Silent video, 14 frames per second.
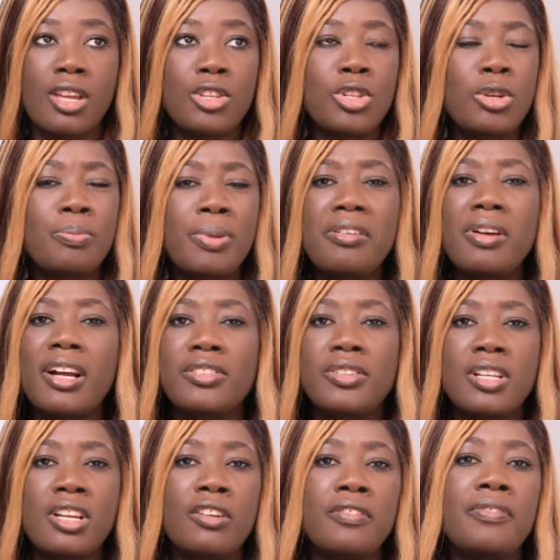So Peru
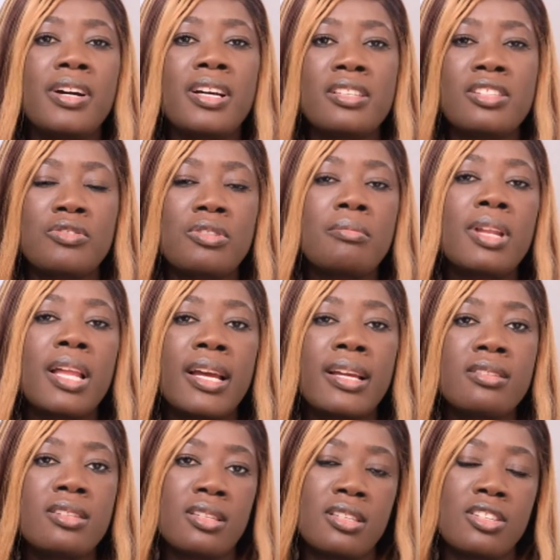actually offers
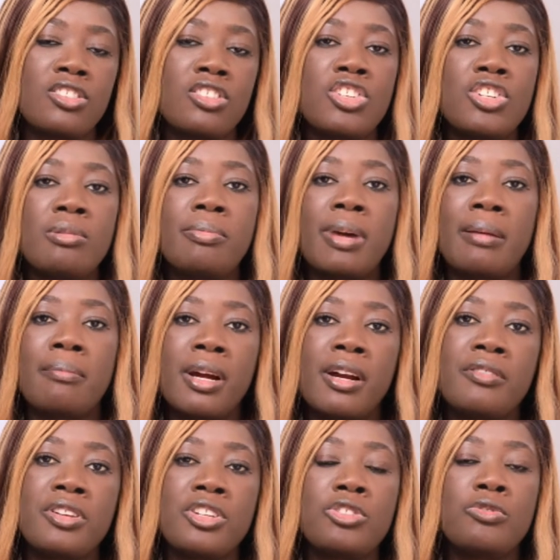streamlined citizenship by
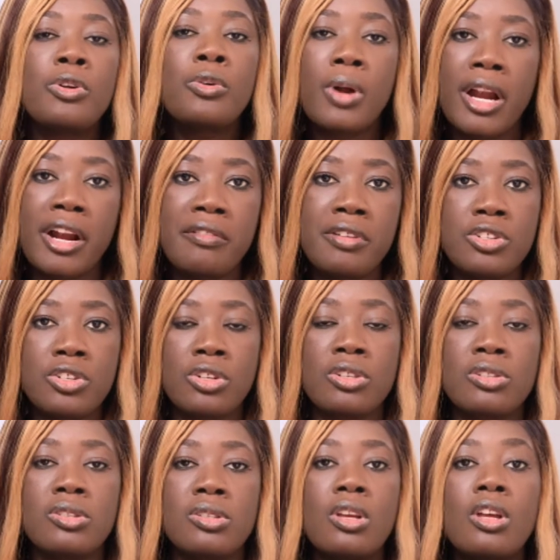marriage, requiring
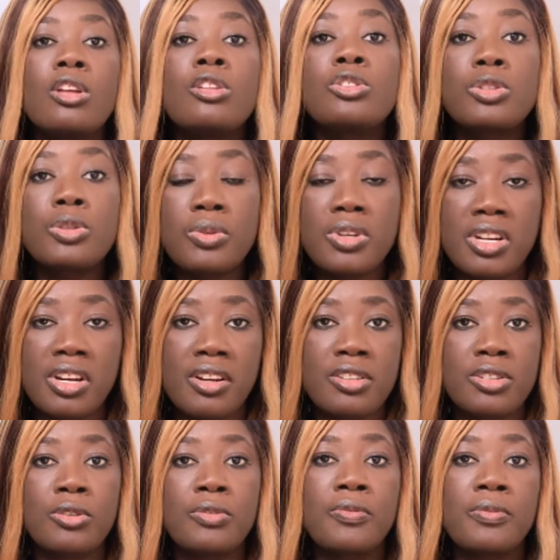just 2 years
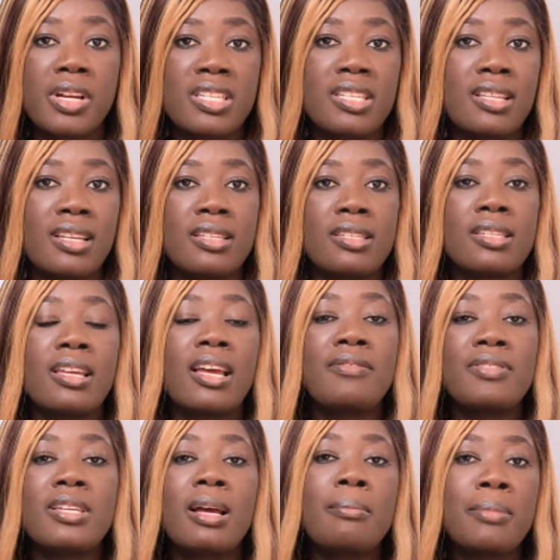of residency
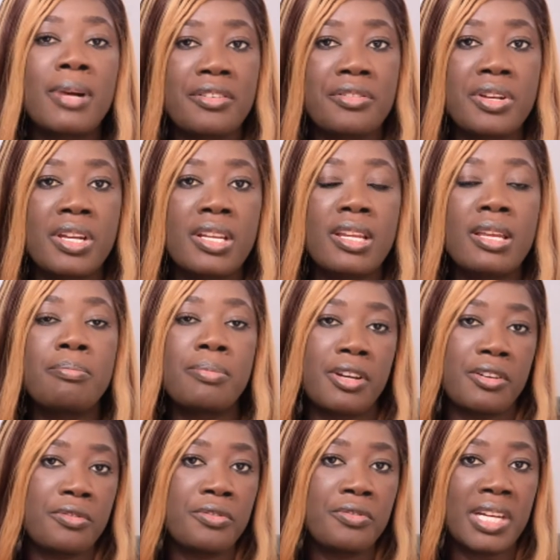after marrying a
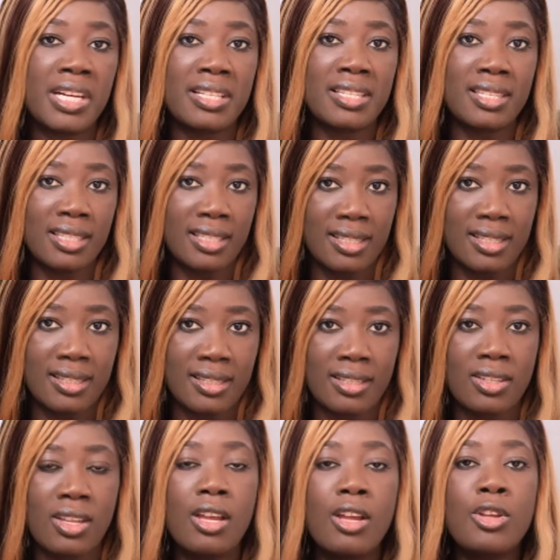Peruvian citizen.
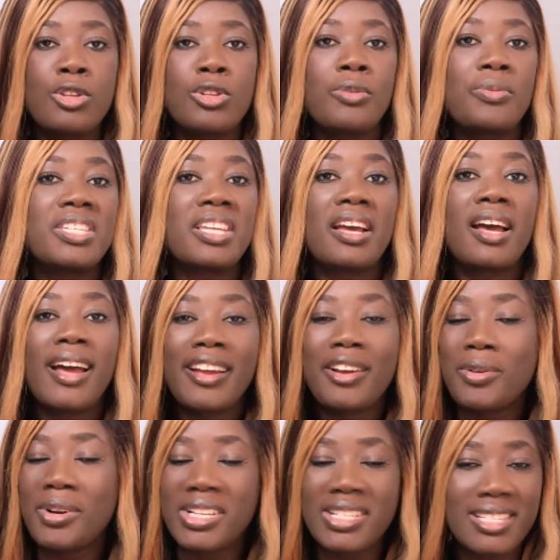So with a high
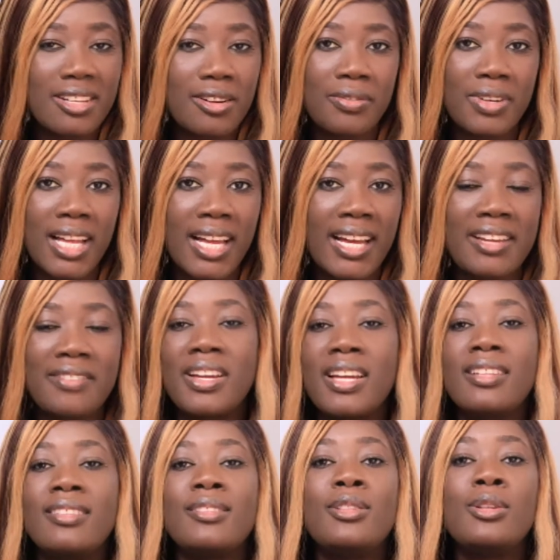quality of life
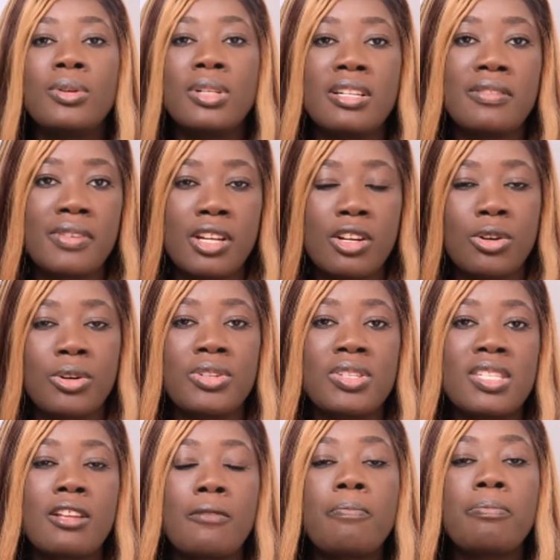and low living
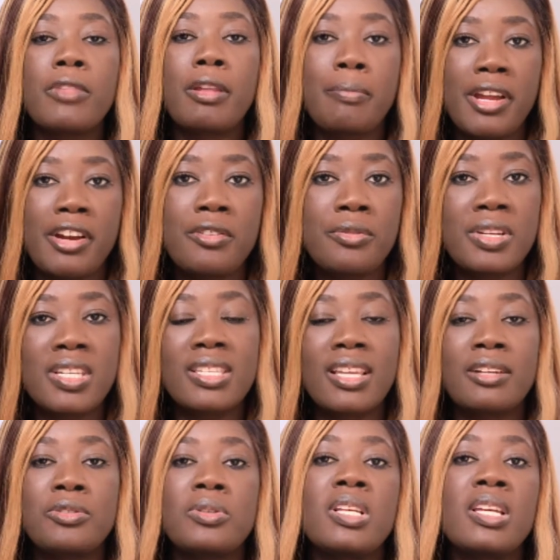cost, Peru is
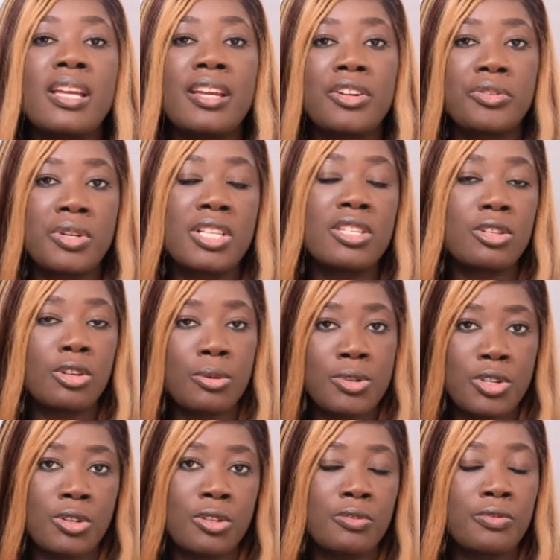actually a great
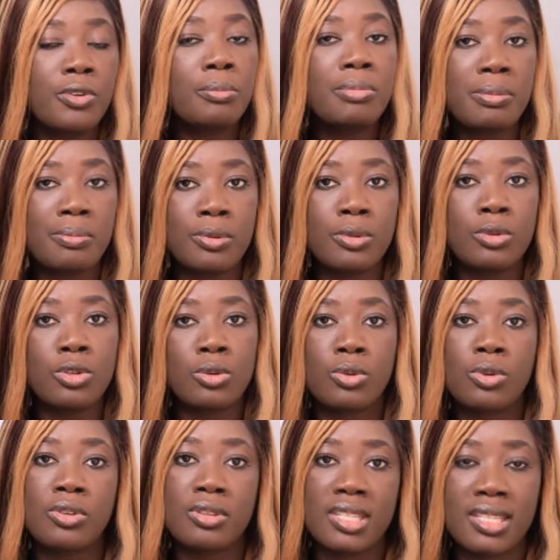option for people to
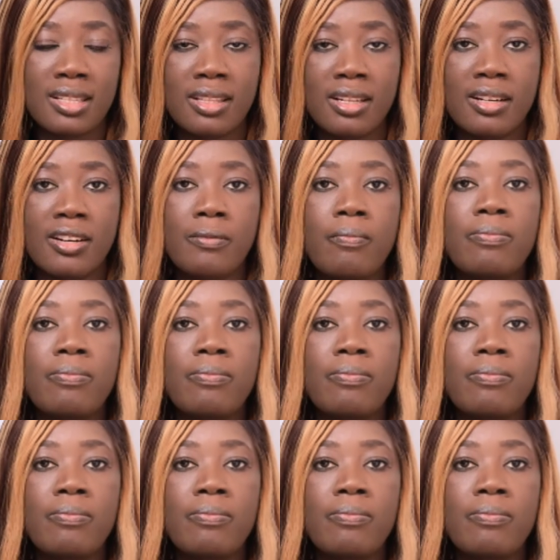consider.